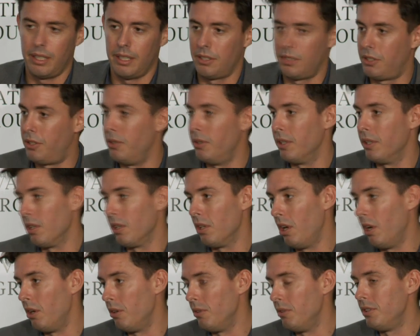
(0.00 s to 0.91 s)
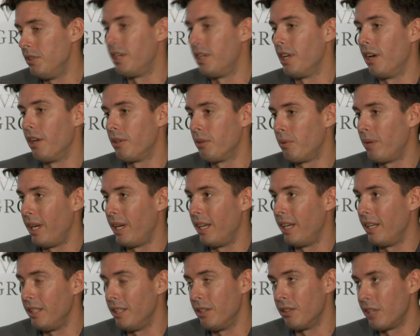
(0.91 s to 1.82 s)
student loans,
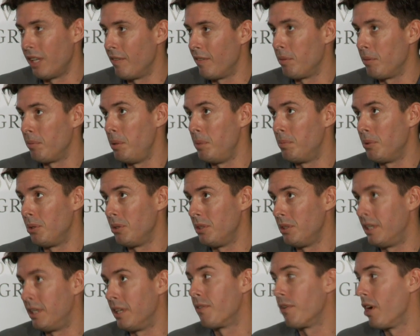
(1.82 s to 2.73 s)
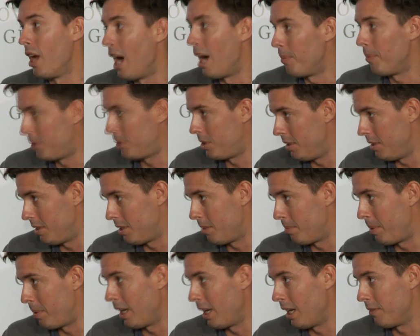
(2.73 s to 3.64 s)
giving people different options
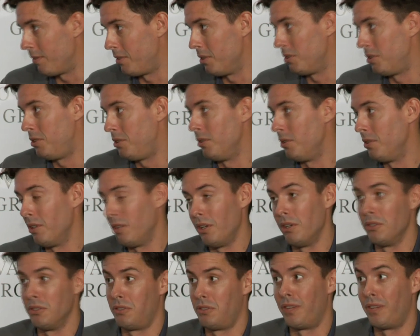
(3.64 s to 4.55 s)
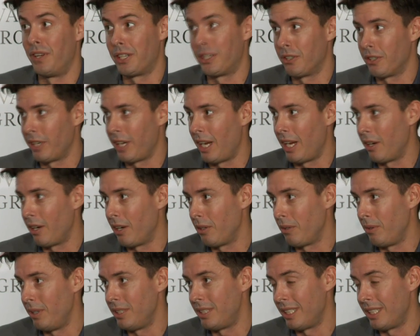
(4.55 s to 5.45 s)
to pay off their student loans, figuring out
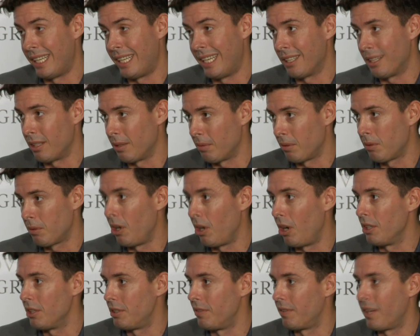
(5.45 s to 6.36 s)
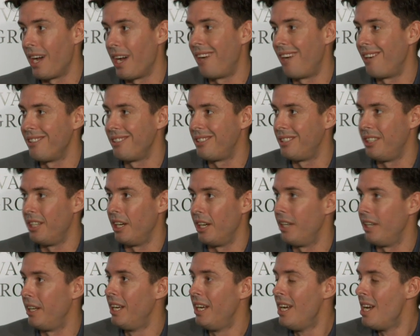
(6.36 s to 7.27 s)
other ways to get the cost of college
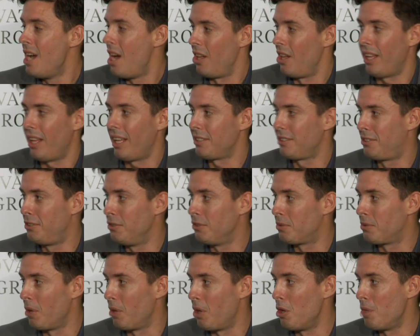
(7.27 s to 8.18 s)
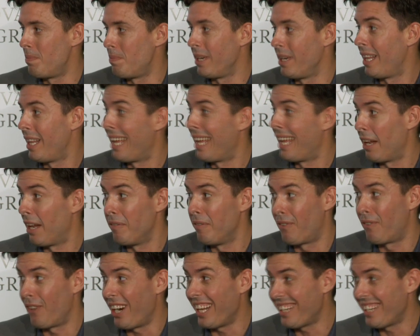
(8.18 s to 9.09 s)
done, a lot of students were open to that. And
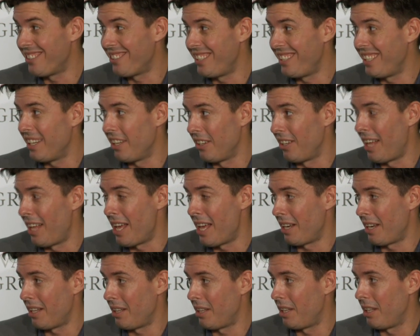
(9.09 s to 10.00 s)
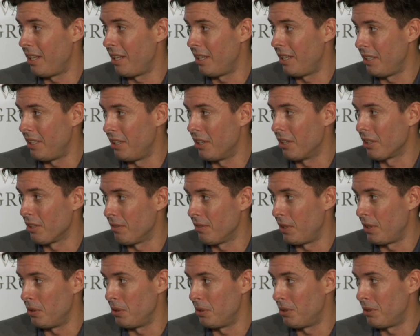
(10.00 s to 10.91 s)
frankly, a lot of the younger
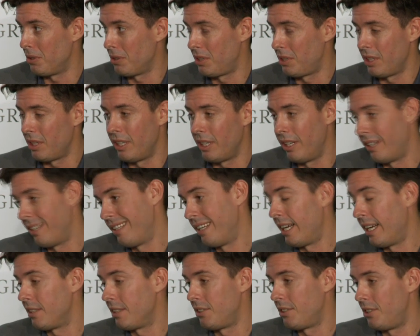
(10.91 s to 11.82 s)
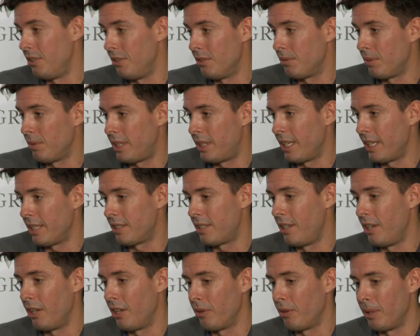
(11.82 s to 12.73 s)
voters, and not students, we
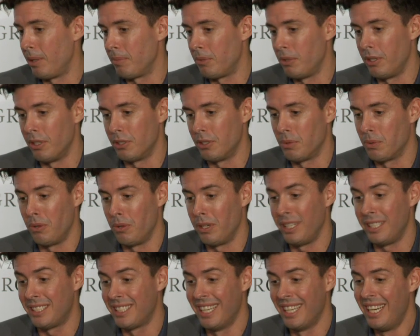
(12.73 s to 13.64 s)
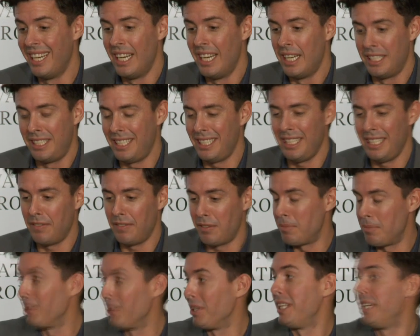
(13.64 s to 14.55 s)
tested all the way up to their 20s, didn't
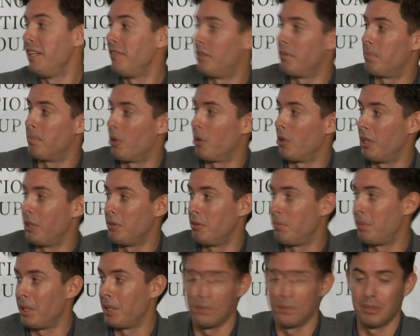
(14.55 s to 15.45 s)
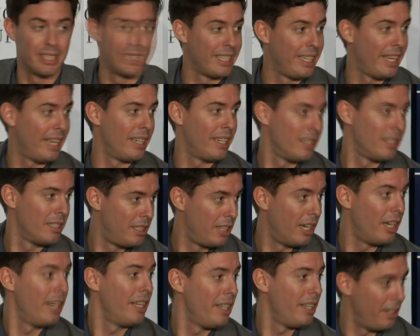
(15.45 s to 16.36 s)
even believe that Bernie would be able to get
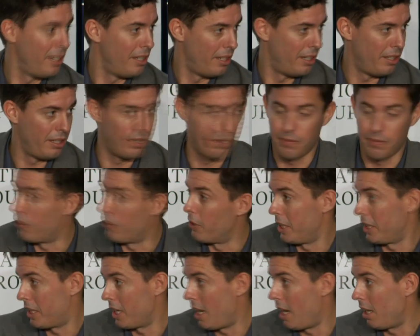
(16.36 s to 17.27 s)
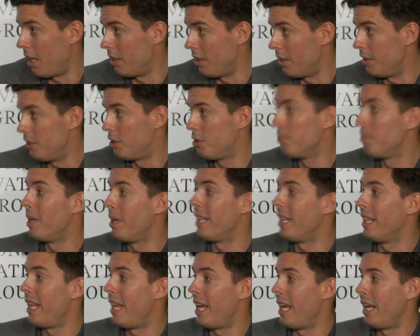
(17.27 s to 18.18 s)
done the free college,
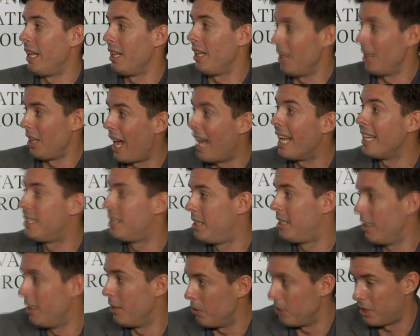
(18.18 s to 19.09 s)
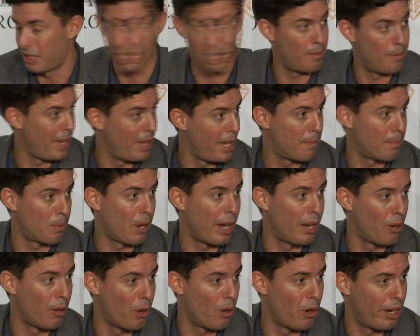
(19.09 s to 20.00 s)
but they liked that it was going to be a
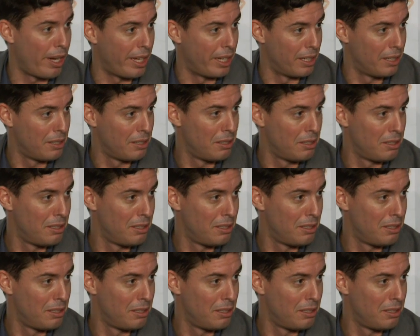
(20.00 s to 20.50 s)
priority.